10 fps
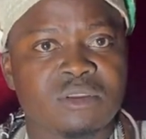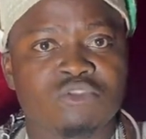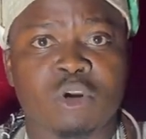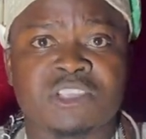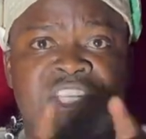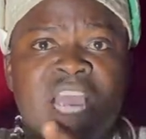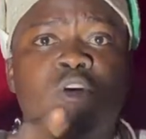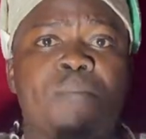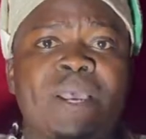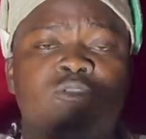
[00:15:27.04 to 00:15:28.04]
So try
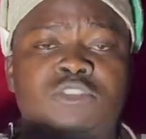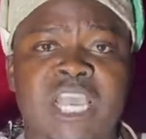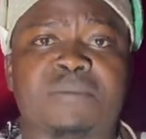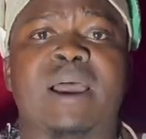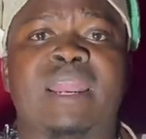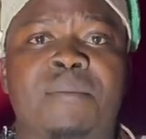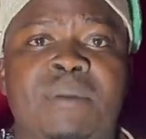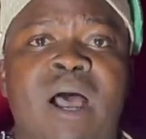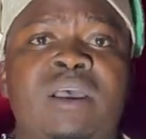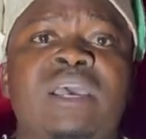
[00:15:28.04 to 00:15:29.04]
your best to take my
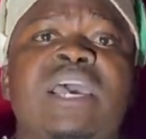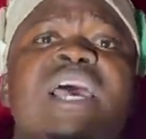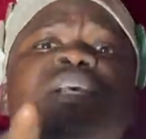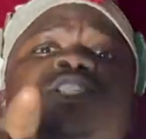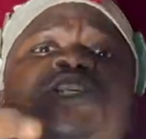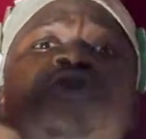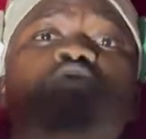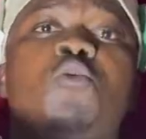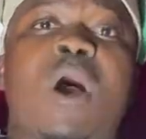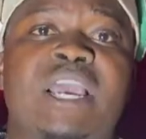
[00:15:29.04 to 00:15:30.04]
number and see
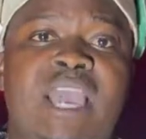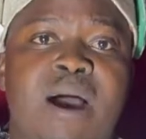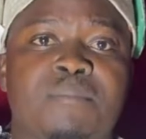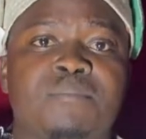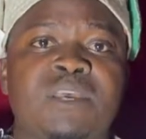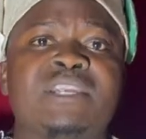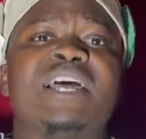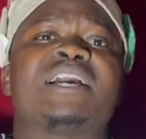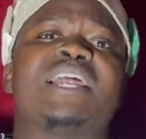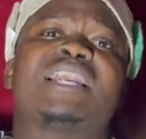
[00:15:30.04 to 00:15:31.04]
who I am.
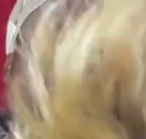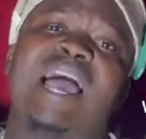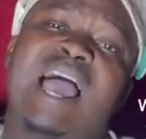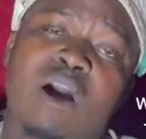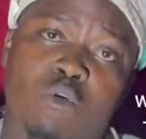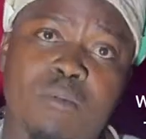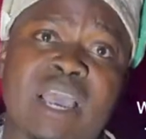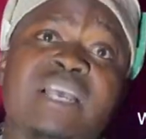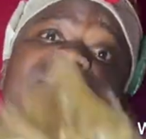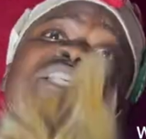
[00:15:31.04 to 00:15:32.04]
The great Nayaku,
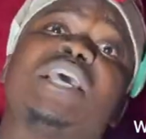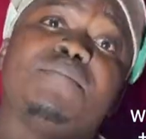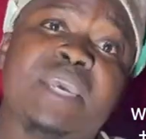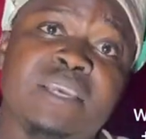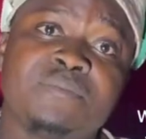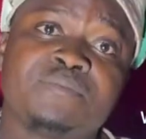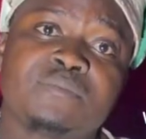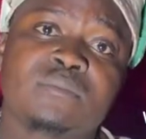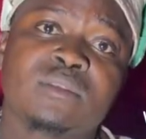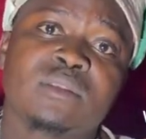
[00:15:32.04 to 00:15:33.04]
and see me.
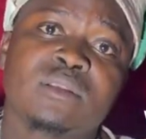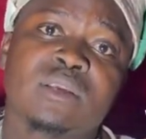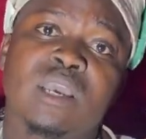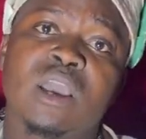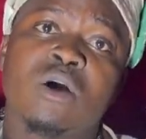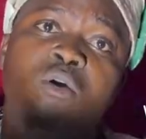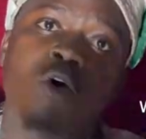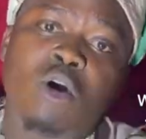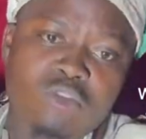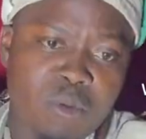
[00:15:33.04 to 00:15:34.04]
And
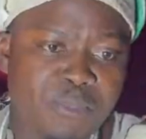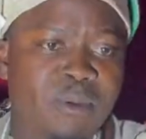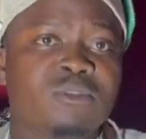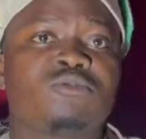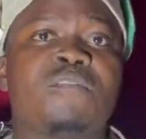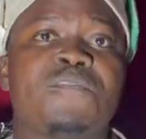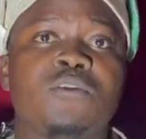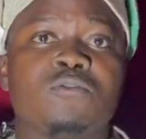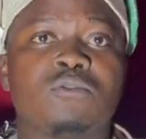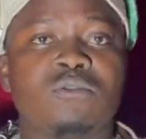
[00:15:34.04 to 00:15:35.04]
all your problems solve for
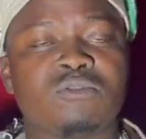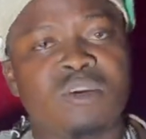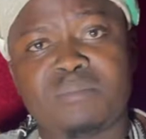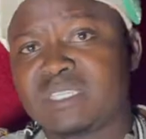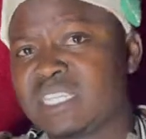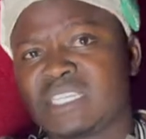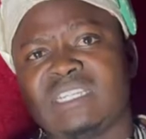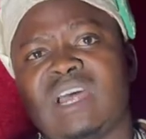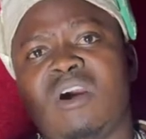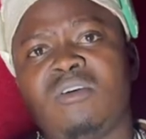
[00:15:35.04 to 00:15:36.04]
you. Don't be
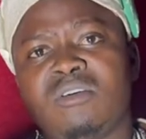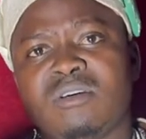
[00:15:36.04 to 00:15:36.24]
sitting down.